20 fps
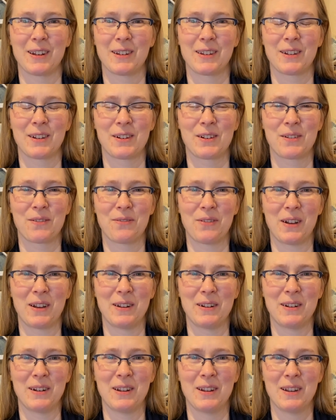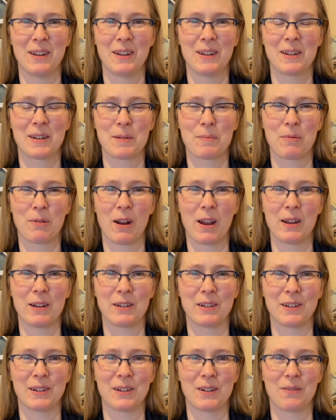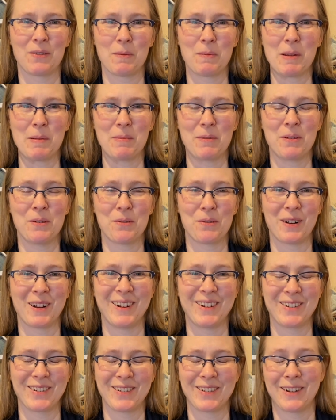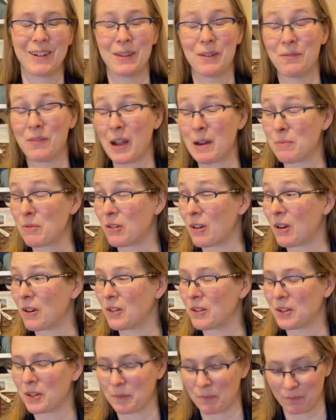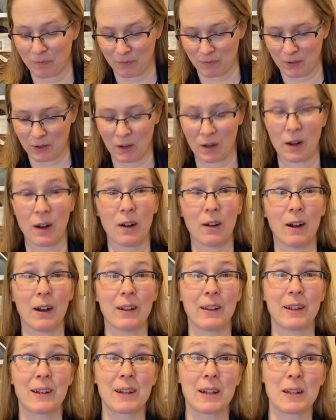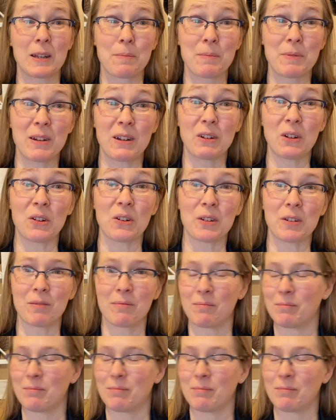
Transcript: such fun surprises for people who are interested in the fiber arts. Alright, let's get some scissors.